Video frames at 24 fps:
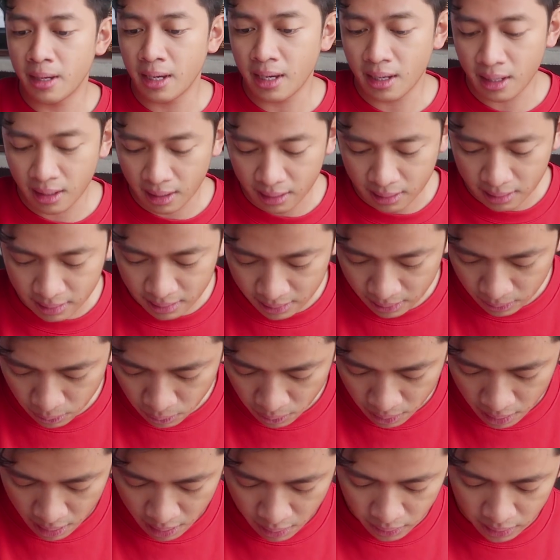bags!
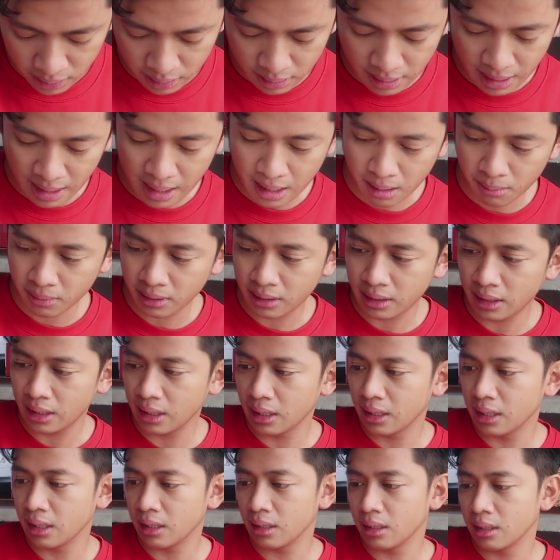Wow, ang dami
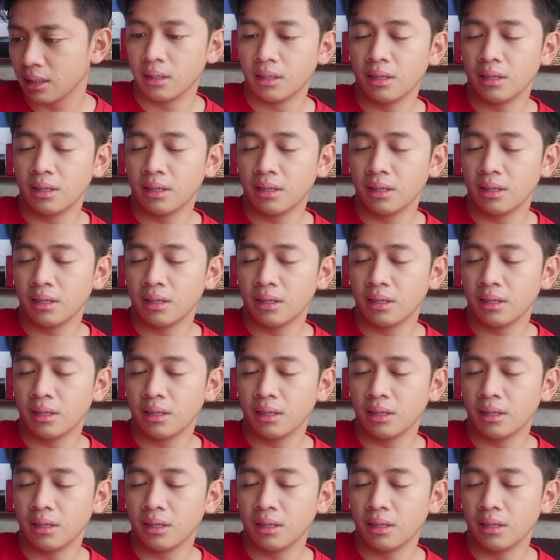talaga.